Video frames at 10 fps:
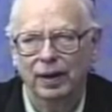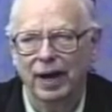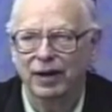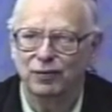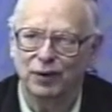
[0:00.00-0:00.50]

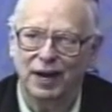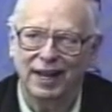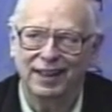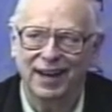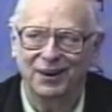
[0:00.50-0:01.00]
I had
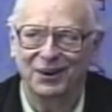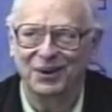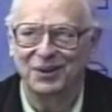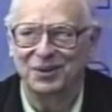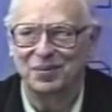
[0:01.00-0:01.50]
forgotten that
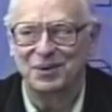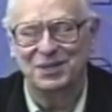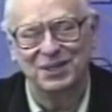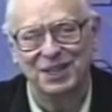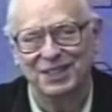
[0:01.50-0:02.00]
earlier in the
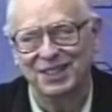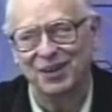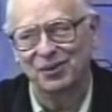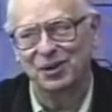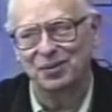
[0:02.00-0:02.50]
presentation.
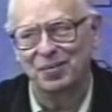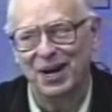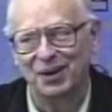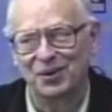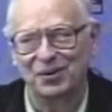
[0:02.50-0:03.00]
I will get
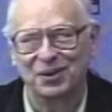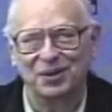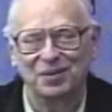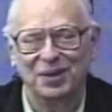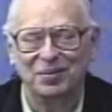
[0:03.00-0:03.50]
back over to
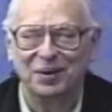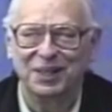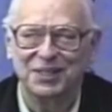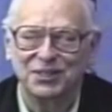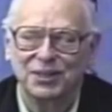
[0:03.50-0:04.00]
the
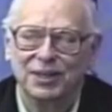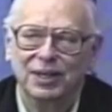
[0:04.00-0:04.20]
floodplains.